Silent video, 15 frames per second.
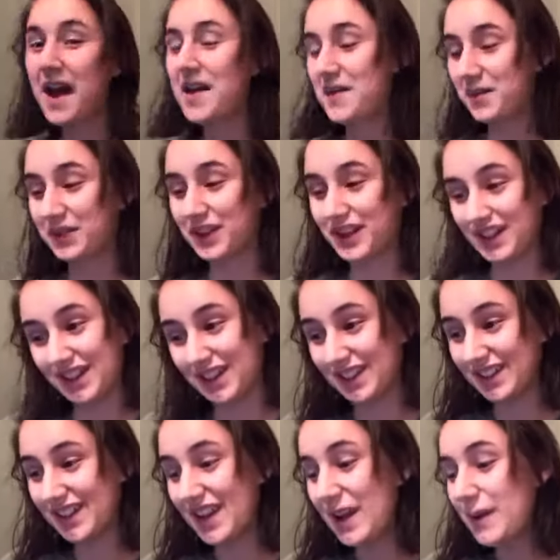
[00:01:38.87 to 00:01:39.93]
we're good.
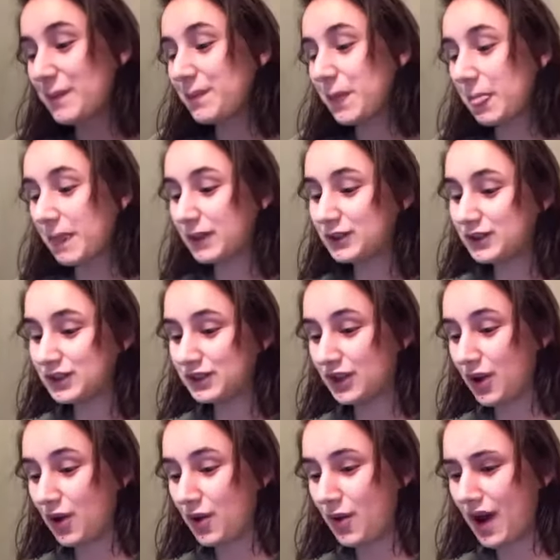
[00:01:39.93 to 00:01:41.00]

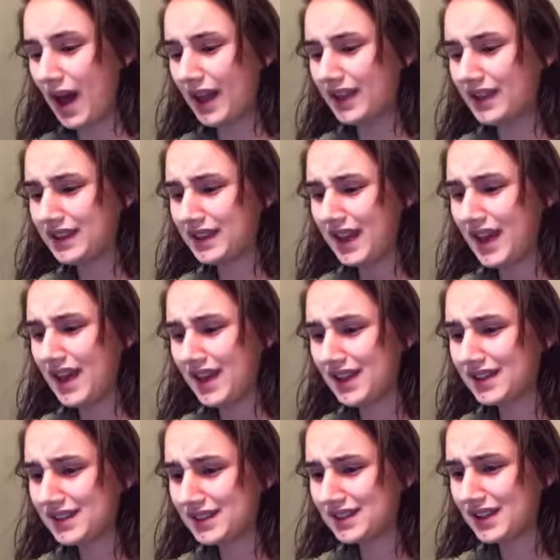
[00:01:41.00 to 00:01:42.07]
So I
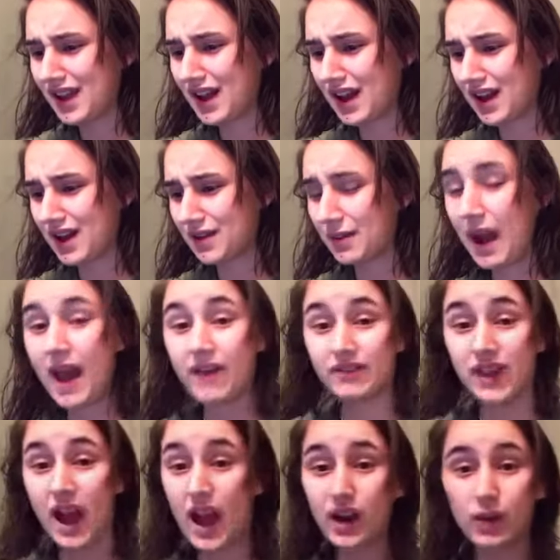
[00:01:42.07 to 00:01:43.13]
guess I have
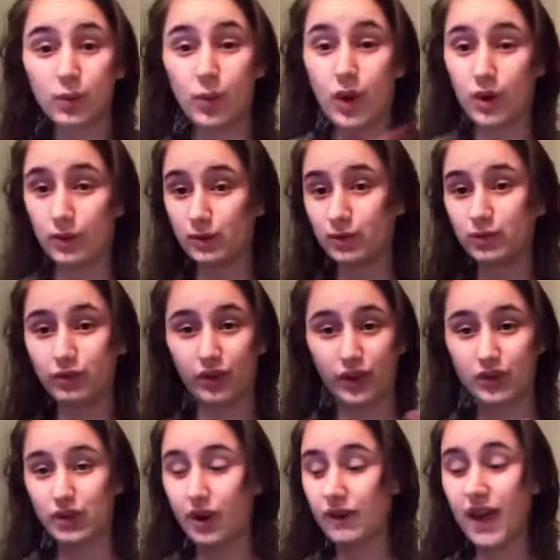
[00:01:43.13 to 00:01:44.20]
not heard
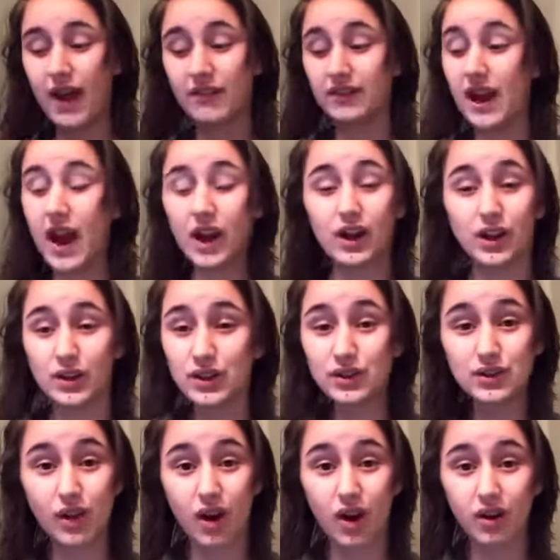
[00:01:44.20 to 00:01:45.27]
the
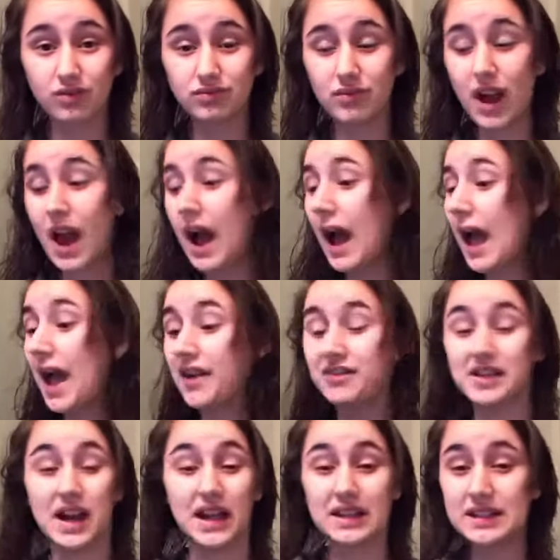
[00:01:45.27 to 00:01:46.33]
song. I have
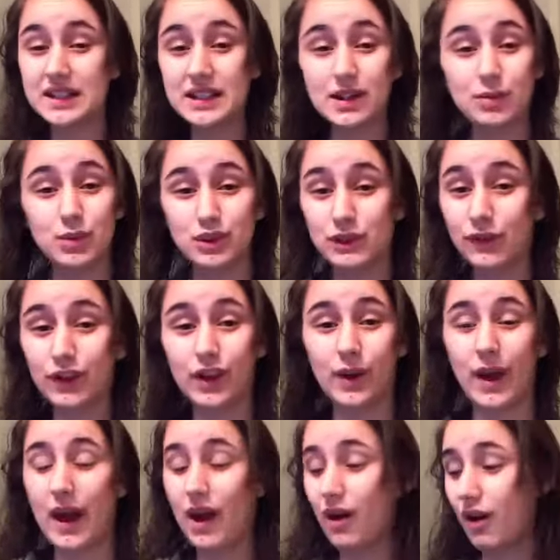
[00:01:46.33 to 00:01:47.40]
not seen the music video
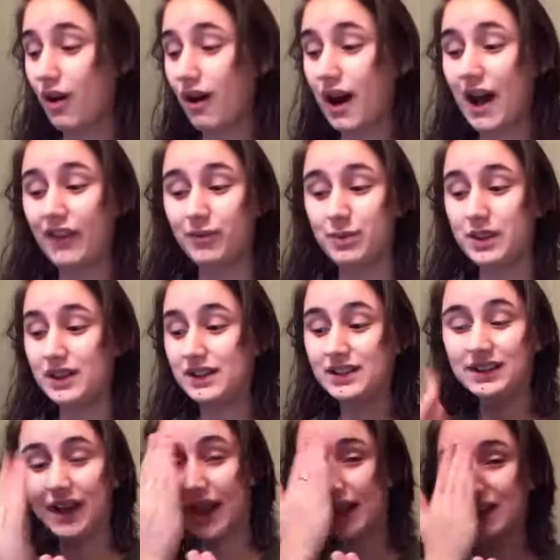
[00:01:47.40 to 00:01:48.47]
at all. I've been
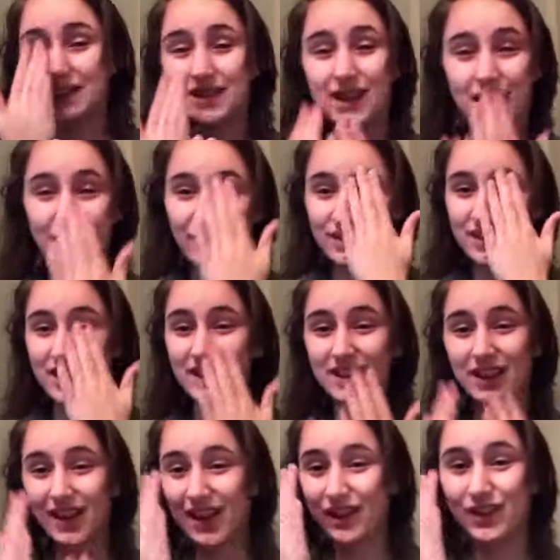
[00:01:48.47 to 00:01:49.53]
dodging everything that
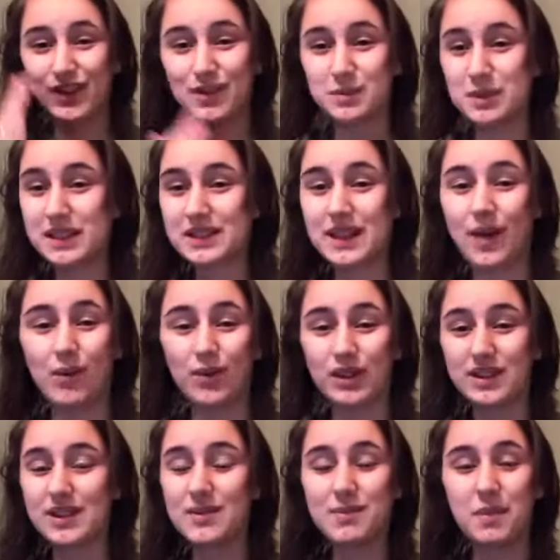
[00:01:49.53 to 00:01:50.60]
I could because I wanted
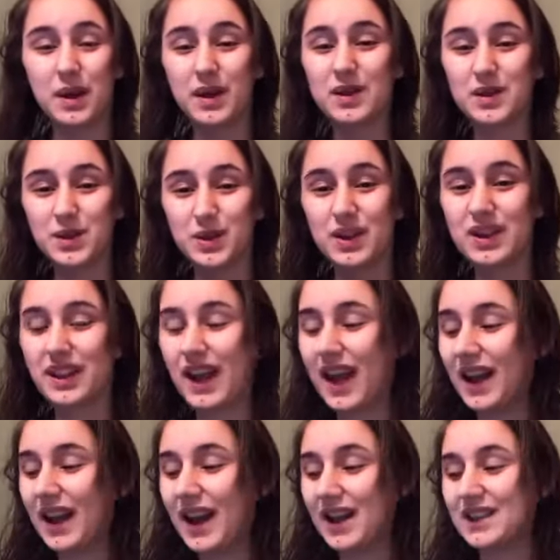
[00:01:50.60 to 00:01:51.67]
to make sure that I
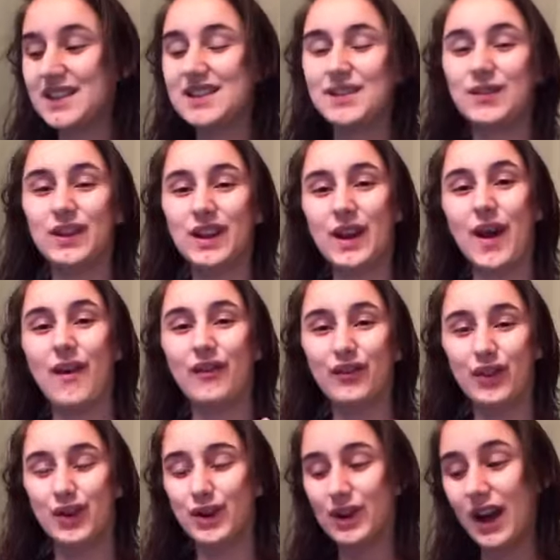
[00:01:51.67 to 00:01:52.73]
got this video out for
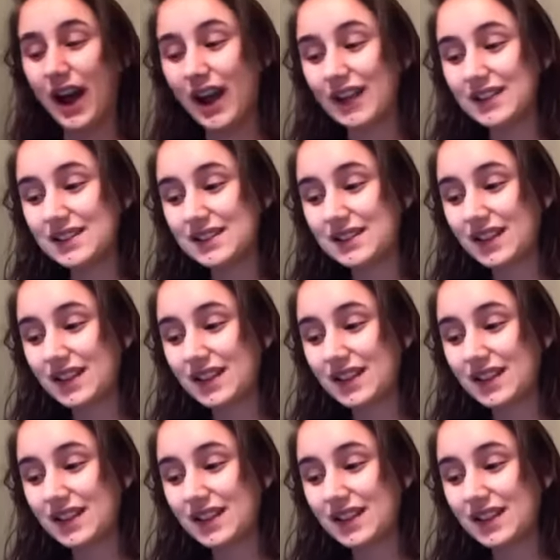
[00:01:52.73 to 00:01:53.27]
you guys.